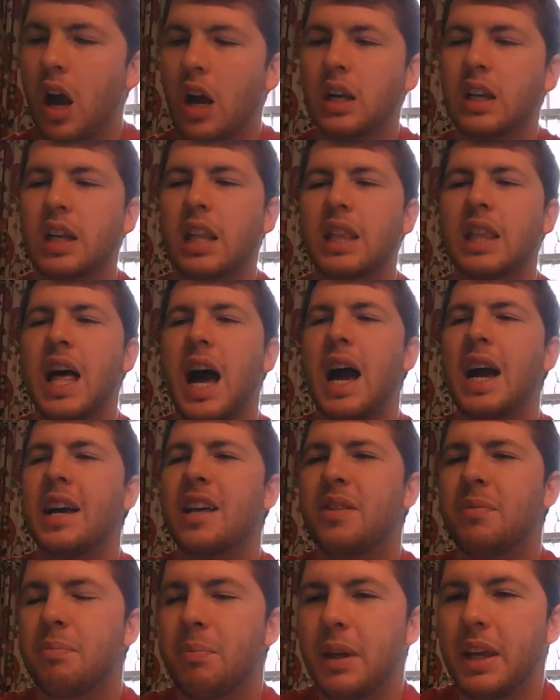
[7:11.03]

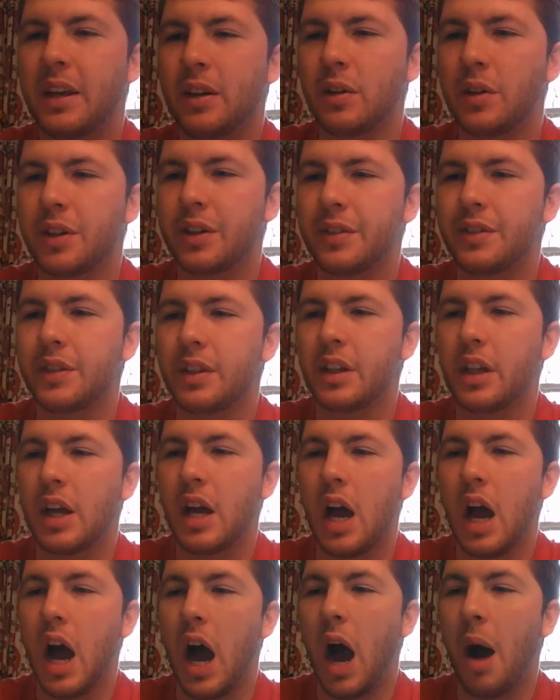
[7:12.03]
Goliath Beetle.
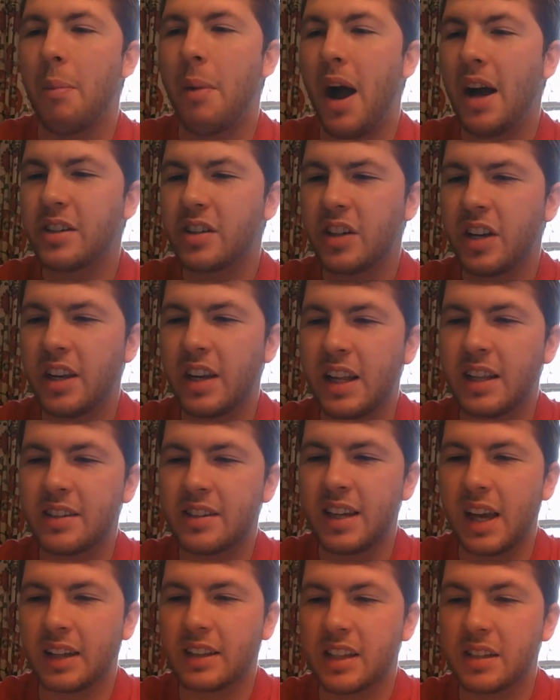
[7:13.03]
Imagine an
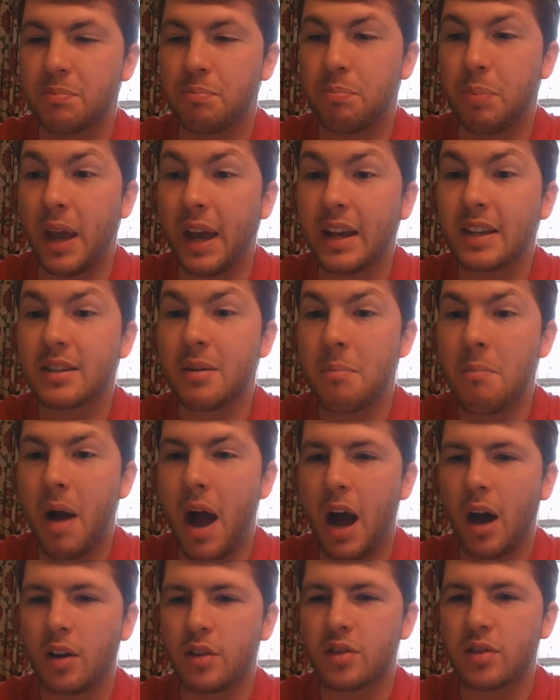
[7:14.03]
insect as big as a
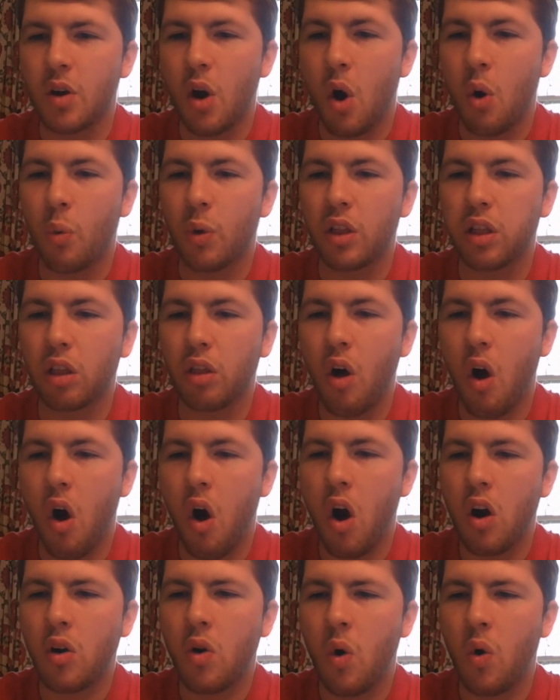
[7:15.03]
mouse with
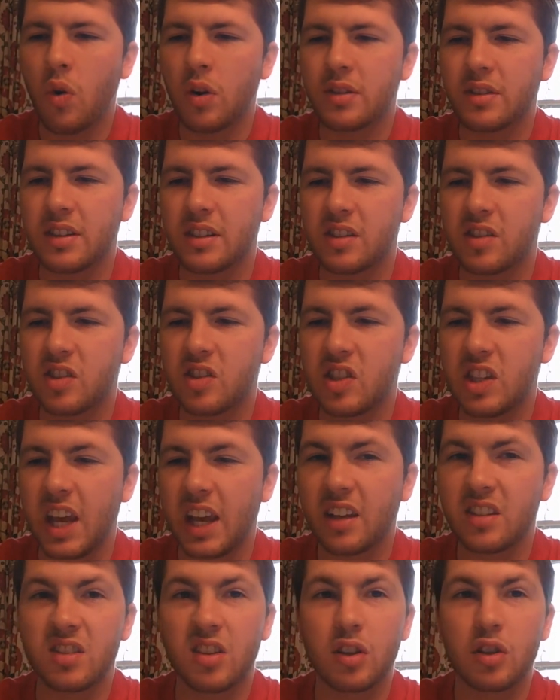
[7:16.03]
long horns and
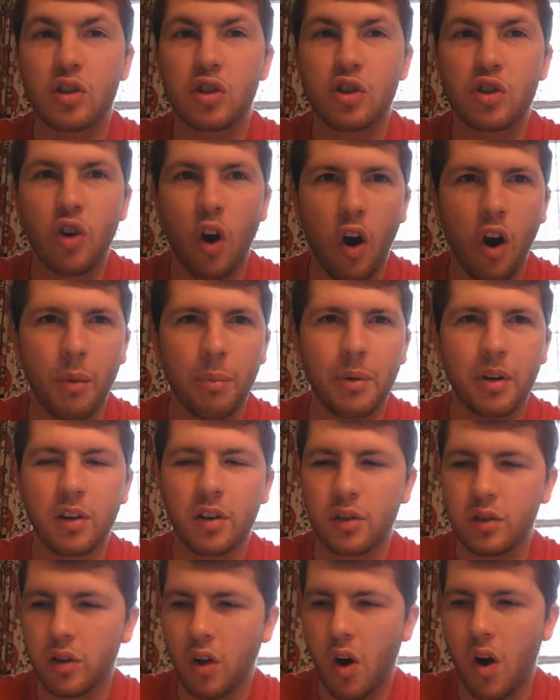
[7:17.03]
6 sharp
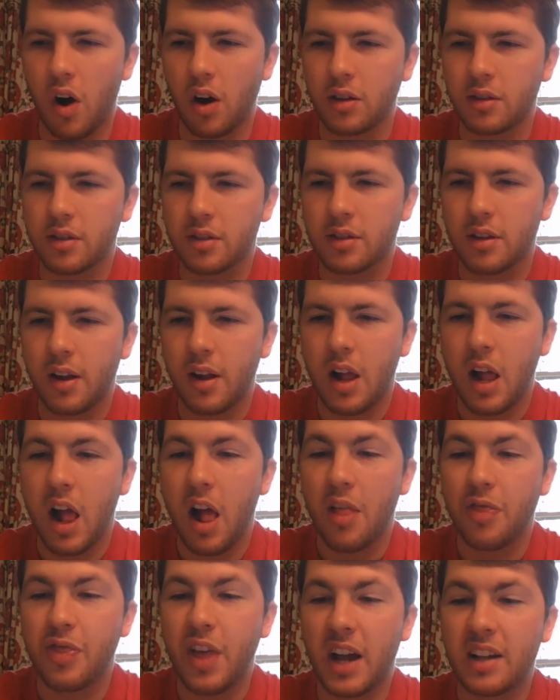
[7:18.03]
claws.
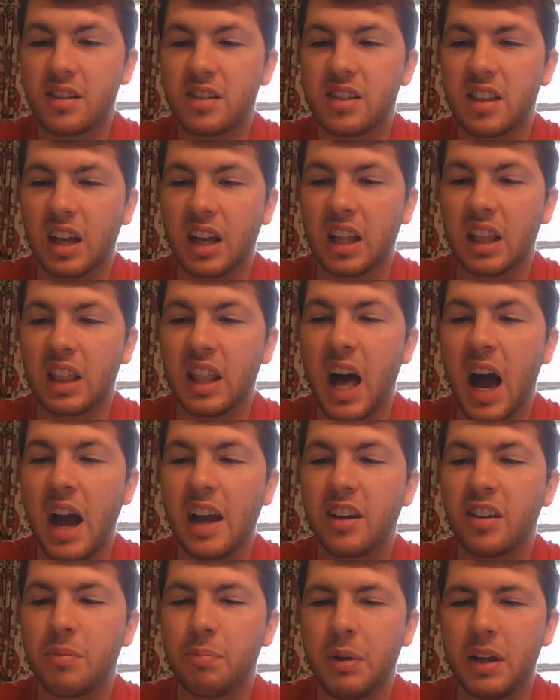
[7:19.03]
That's the
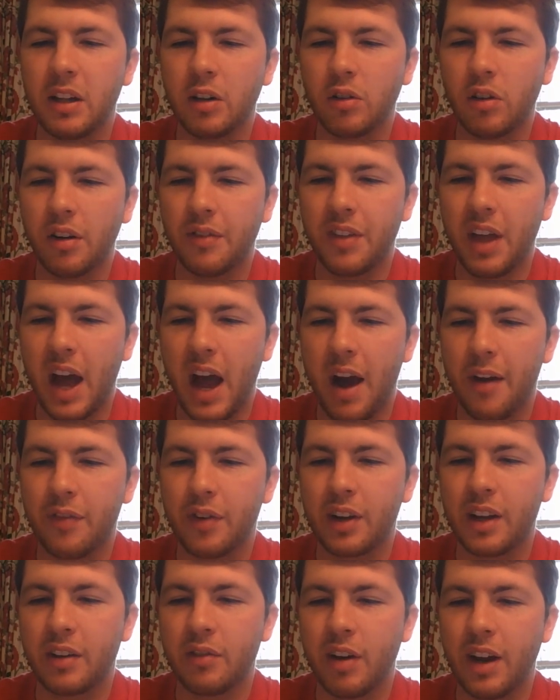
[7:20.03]
Goliath beetle of the
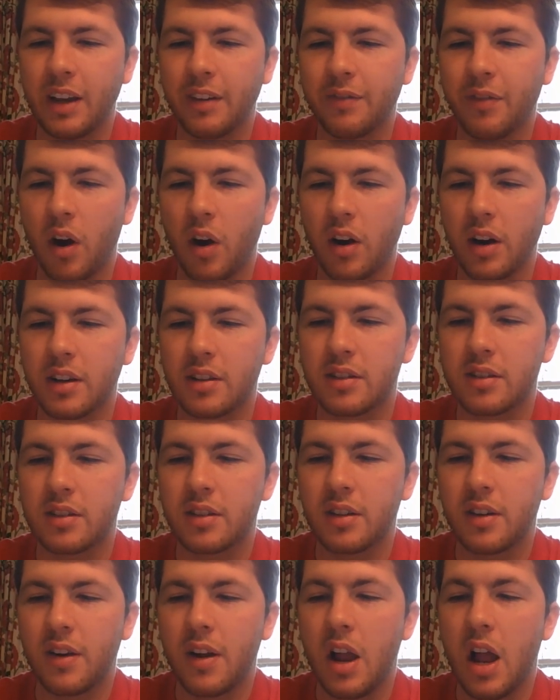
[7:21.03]
African rainforest.
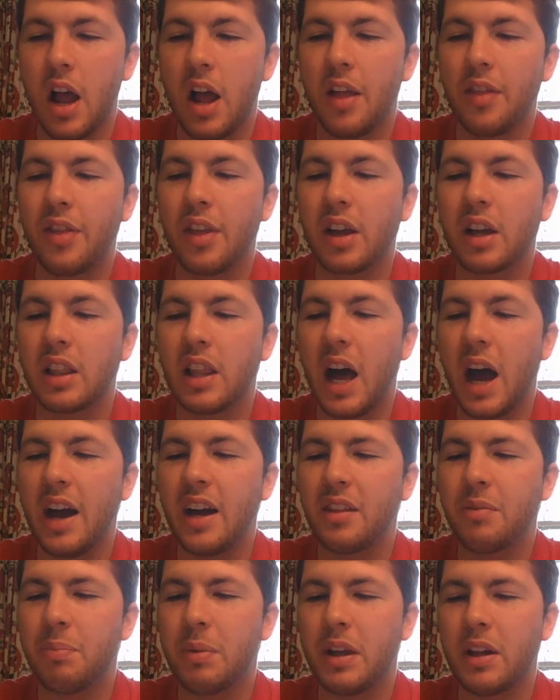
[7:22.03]
The
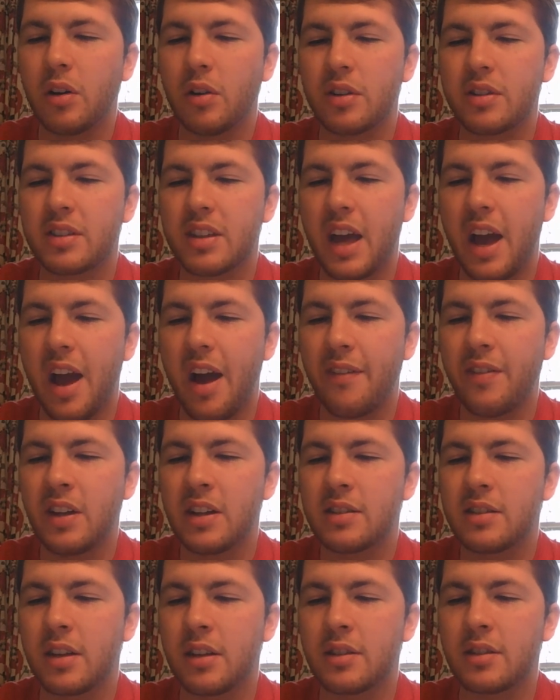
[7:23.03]
Goliath beetle is the
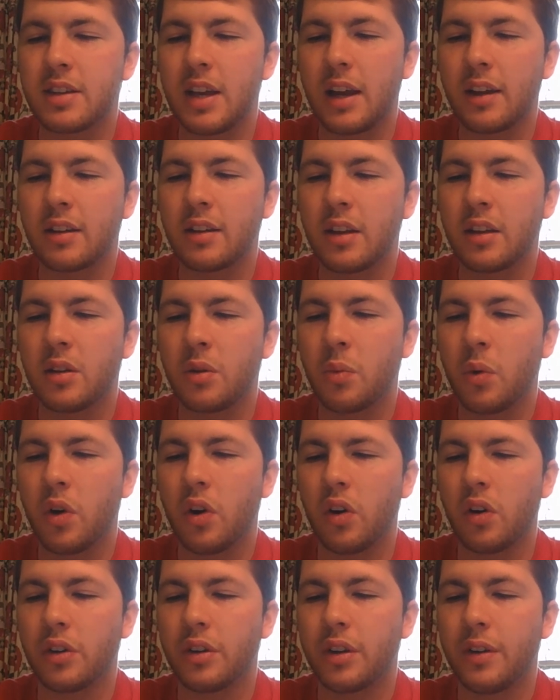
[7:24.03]
heaviest insect in the
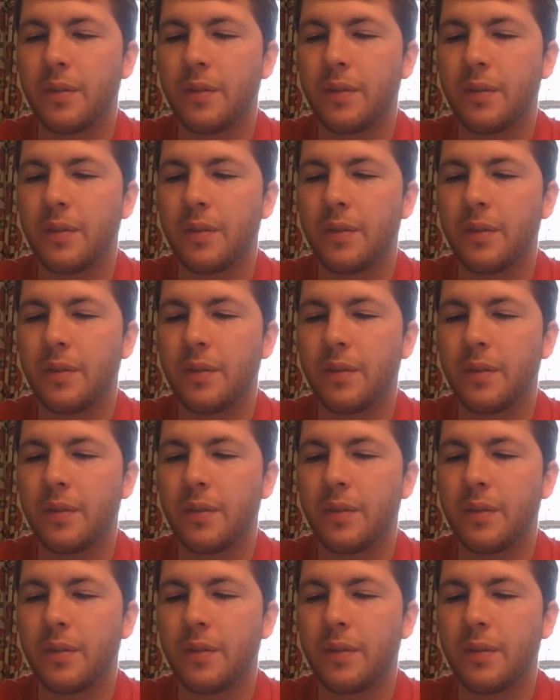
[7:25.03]
world.